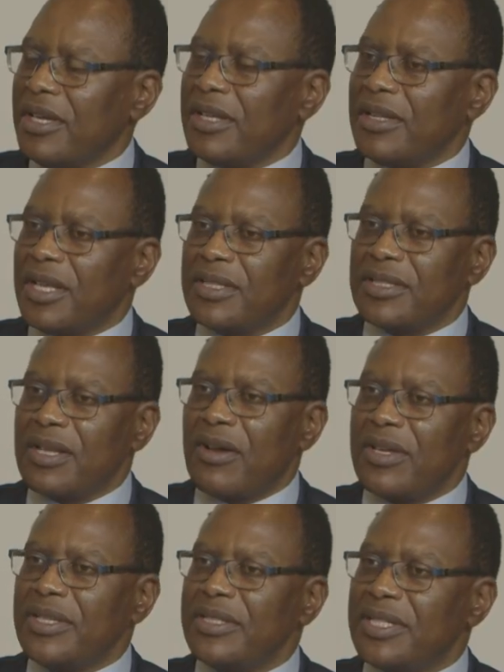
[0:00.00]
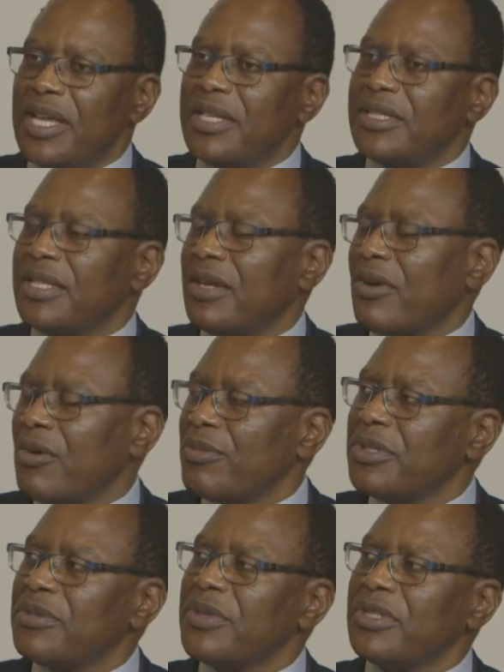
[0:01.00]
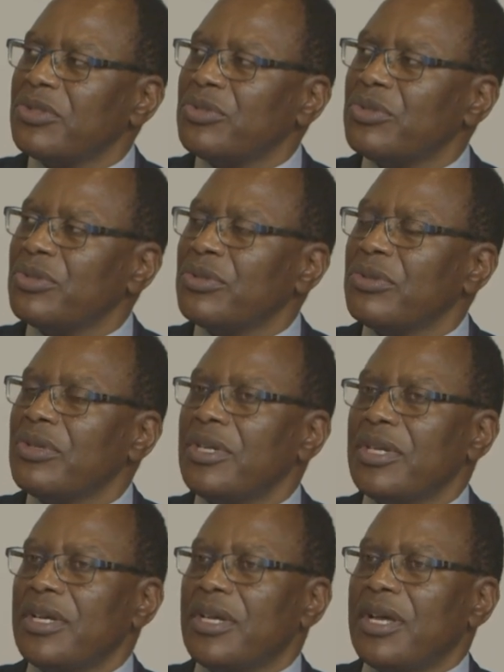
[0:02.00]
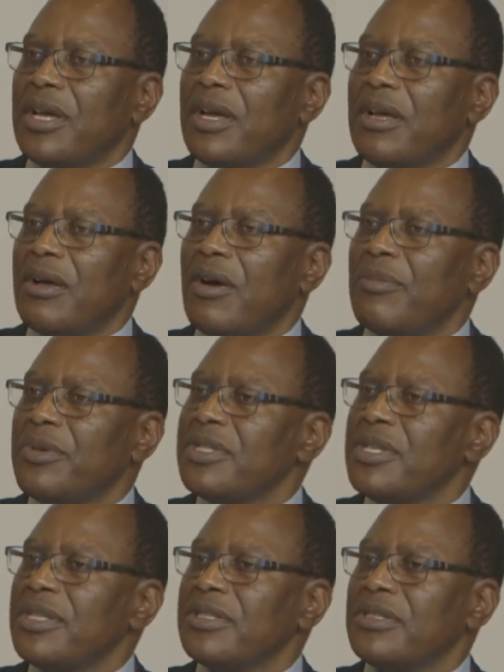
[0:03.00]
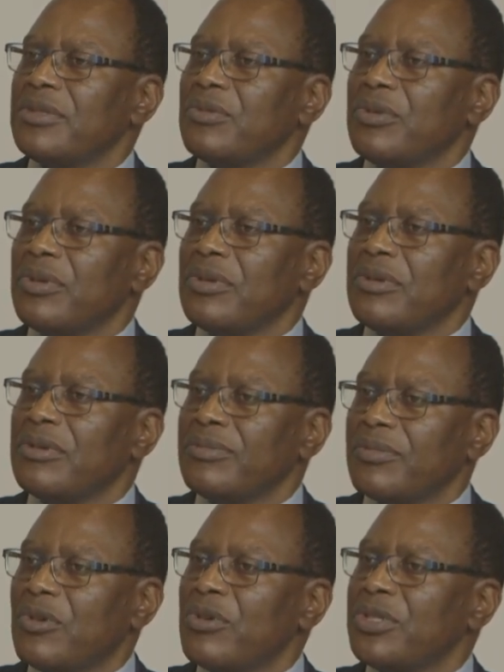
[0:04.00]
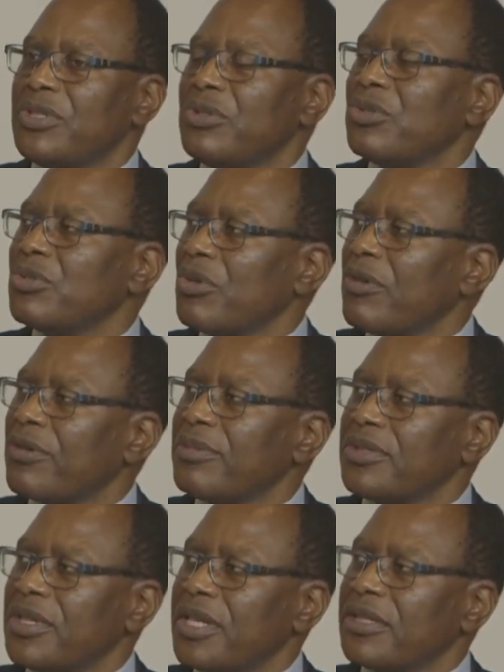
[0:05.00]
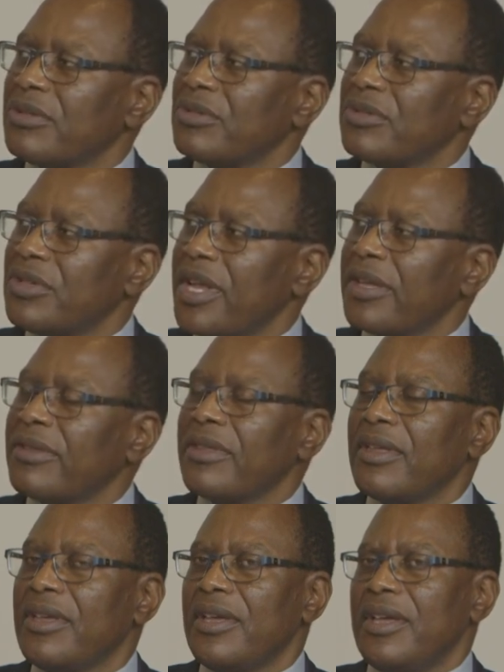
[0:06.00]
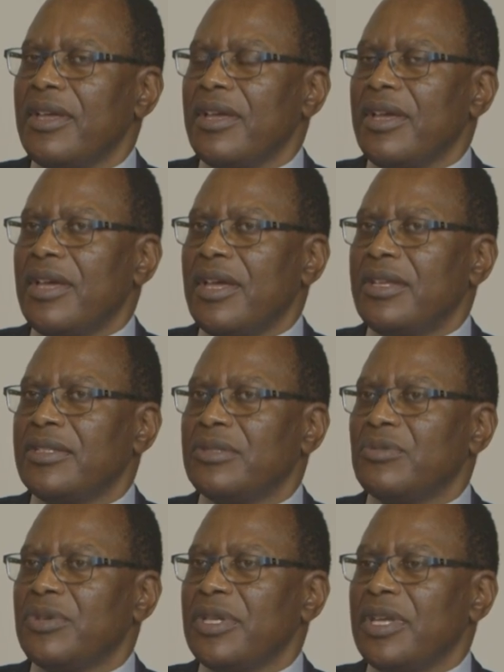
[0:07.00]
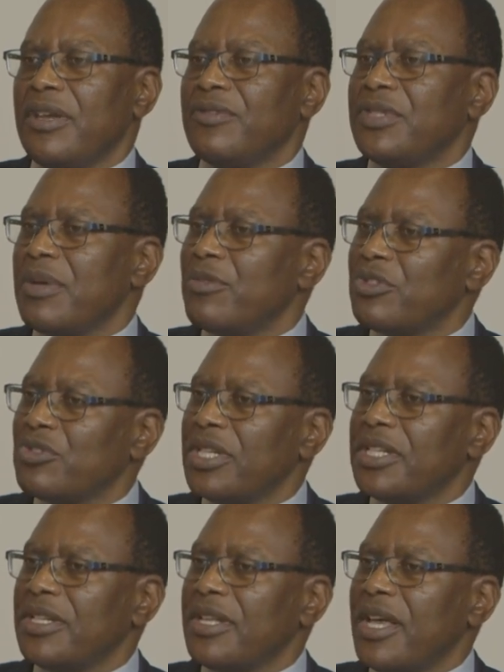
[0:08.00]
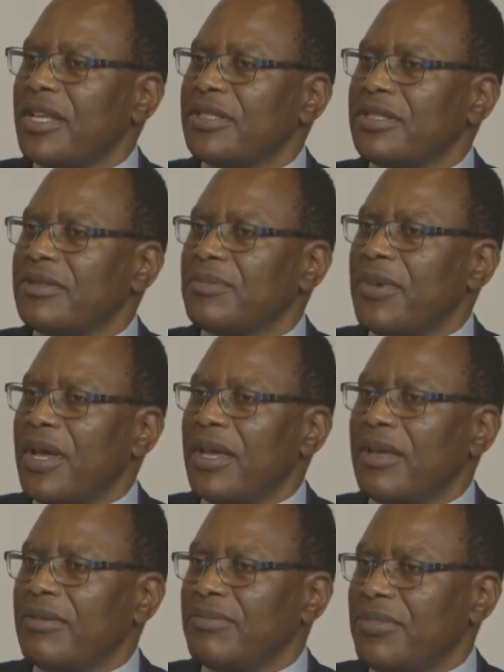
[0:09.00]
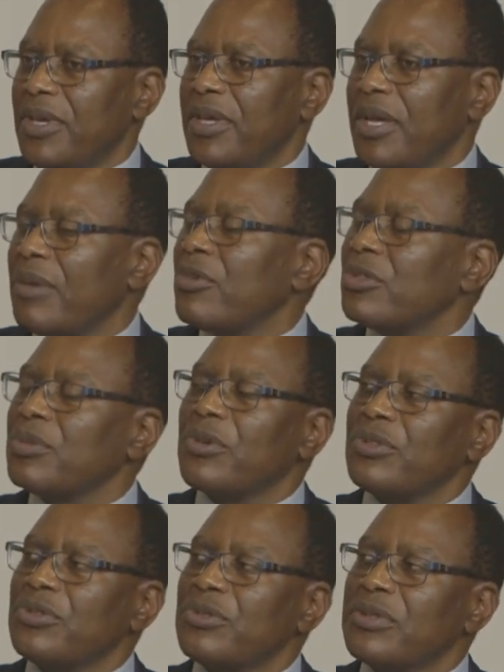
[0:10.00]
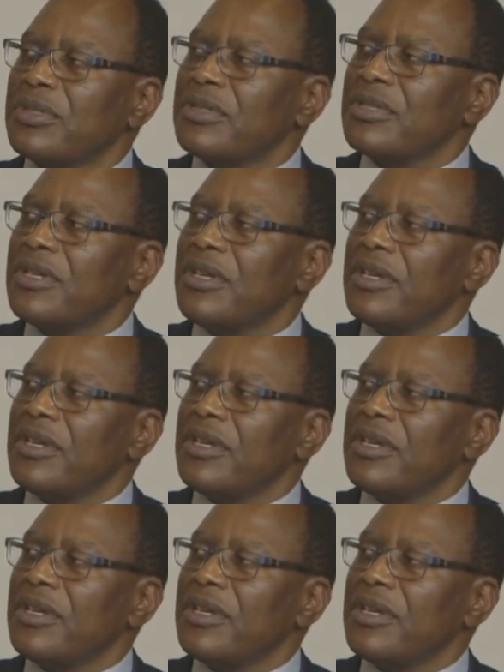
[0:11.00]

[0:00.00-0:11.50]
and that's our intent and our commitment to do, our business will continue to grow from strength to strength. Mm-hmm. And we have demonstrated that by being able to produce